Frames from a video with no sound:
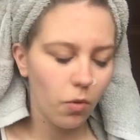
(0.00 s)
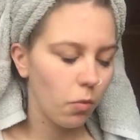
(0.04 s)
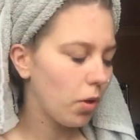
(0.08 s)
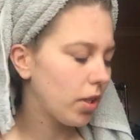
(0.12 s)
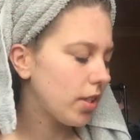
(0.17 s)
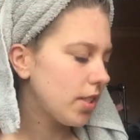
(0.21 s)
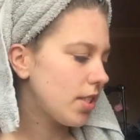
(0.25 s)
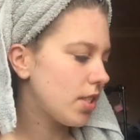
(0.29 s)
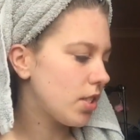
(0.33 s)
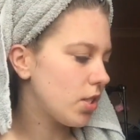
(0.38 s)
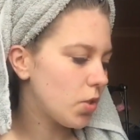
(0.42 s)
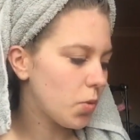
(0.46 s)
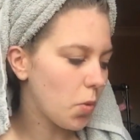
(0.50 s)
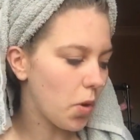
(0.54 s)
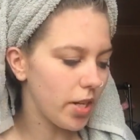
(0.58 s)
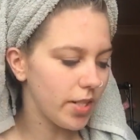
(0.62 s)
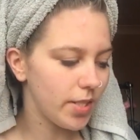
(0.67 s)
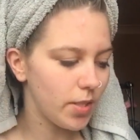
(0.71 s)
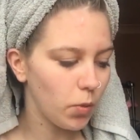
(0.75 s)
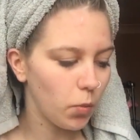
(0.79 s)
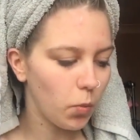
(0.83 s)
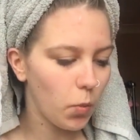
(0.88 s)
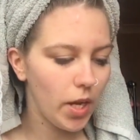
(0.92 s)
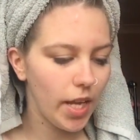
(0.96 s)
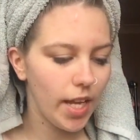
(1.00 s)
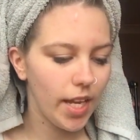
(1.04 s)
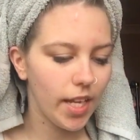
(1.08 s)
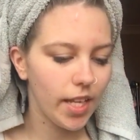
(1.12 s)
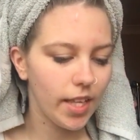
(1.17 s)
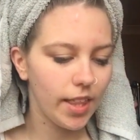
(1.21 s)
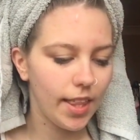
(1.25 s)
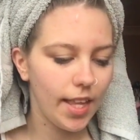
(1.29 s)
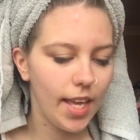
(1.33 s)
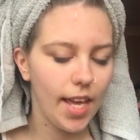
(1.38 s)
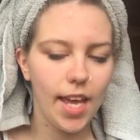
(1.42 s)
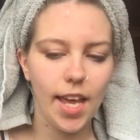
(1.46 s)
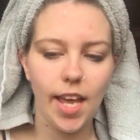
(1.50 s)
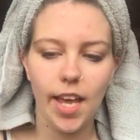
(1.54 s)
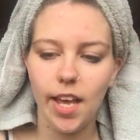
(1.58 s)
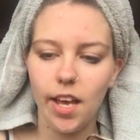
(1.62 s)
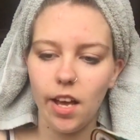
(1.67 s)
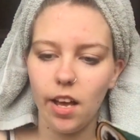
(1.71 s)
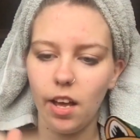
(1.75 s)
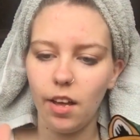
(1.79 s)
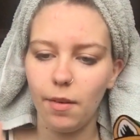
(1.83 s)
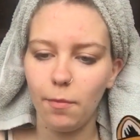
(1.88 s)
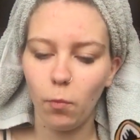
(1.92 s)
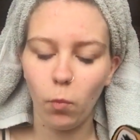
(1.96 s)
once to twice a week.
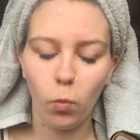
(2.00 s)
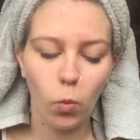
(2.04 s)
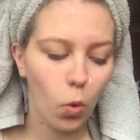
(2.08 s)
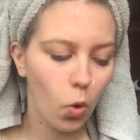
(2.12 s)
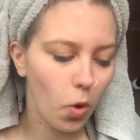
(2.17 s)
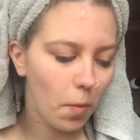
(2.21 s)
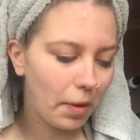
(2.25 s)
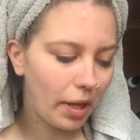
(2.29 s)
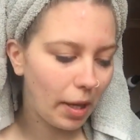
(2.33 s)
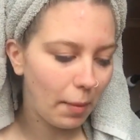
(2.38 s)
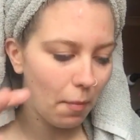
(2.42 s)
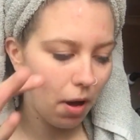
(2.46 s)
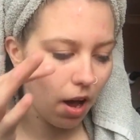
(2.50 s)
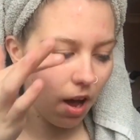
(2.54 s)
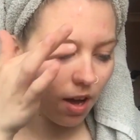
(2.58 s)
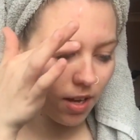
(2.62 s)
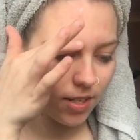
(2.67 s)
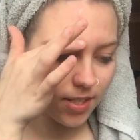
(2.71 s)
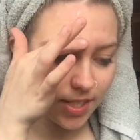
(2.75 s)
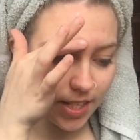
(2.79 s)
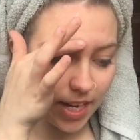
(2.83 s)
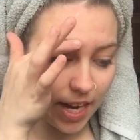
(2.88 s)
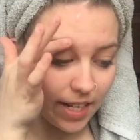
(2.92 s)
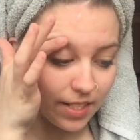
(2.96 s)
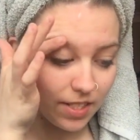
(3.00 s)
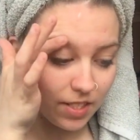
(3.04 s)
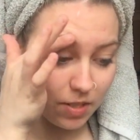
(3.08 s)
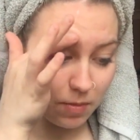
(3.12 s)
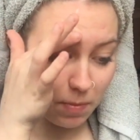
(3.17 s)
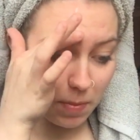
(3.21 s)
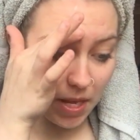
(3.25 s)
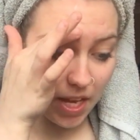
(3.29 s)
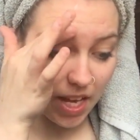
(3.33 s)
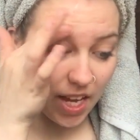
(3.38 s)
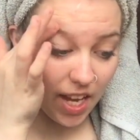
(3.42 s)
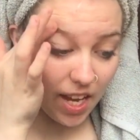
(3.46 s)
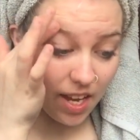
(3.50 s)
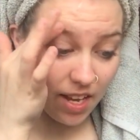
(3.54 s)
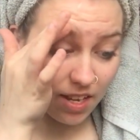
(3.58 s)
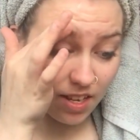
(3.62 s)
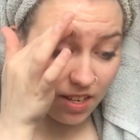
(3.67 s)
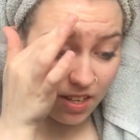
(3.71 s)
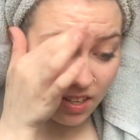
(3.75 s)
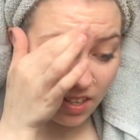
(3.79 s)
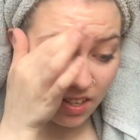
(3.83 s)
The warming mask has to be